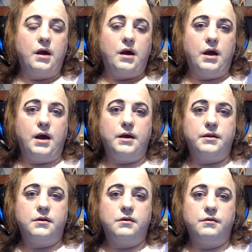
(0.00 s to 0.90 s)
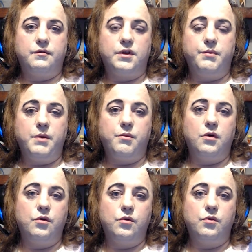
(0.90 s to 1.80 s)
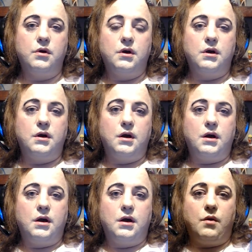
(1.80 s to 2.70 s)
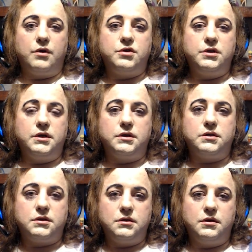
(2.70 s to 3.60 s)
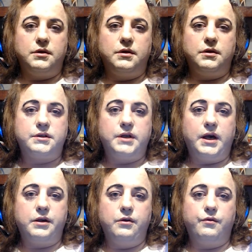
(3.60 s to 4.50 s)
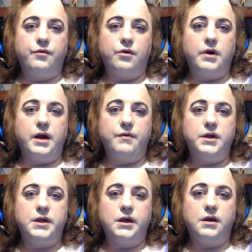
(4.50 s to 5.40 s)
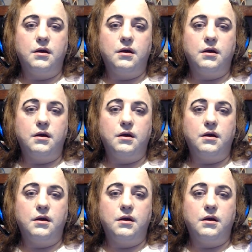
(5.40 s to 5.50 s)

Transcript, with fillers: And for the people who are watching this, thank you for everything.